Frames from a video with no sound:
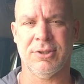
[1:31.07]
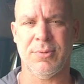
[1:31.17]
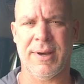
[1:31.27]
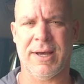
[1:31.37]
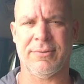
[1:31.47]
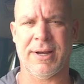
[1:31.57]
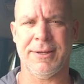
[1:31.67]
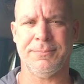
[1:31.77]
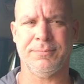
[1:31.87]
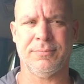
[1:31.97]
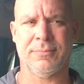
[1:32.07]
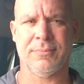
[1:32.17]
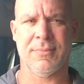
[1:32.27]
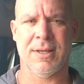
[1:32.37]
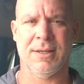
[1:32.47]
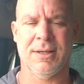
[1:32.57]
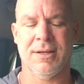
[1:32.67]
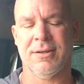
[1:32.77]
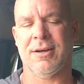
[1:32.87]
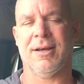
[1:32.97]
Too bad, right?
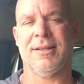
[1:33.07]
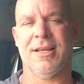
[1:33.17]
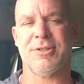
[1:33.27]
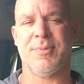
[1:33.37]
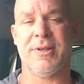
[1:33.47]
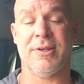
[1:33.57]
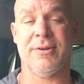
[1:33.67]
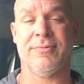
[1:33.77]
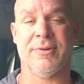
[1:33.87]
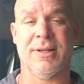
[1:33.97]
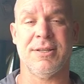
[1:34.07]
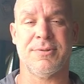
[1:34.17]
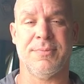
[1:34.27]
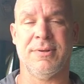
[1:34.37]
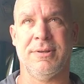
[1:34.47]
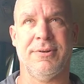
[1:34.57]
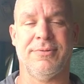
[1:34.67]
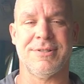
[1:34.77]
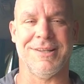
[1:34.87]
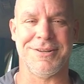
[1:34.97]
God loves me, the universe
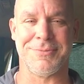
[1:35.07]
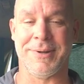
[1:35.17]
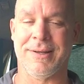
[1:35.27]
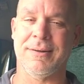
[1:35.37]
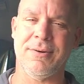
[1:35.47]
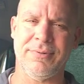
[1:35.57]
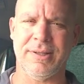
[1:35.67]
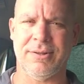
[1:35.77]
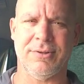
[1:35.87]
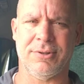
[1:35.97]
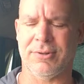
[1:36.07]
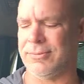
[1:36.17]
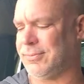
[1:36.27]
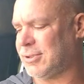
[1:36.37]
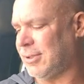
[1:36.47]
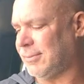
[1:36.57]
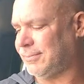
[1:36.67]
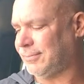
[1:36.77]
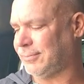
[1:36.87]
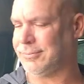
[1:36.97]
loves me, and hopefully you do too.
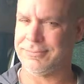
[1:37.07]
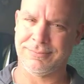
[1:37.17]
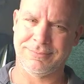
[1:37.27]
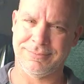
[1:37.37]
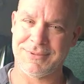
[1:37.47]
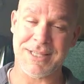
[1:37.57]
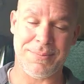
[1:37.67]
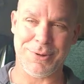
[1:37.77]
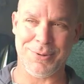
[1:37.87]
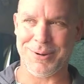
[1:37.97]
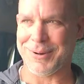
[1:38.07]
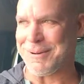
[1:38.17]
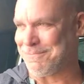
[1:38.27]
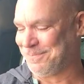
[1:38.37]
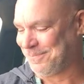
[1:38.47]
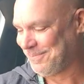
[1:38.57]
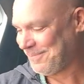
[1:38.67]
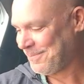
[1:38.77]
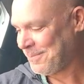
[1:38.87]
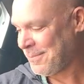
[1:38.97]
Some
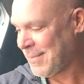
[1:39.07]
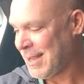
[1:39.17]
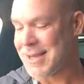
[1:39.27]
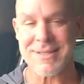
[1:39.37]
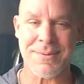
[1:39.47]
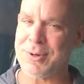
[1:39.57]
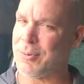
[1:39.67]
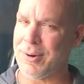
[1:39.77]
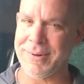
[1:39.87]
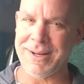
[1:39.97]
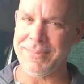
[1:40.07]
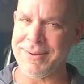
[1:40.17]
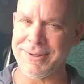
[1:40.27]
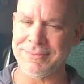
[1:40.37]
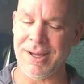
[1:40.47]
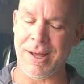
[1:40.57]
of you warming up, maybe.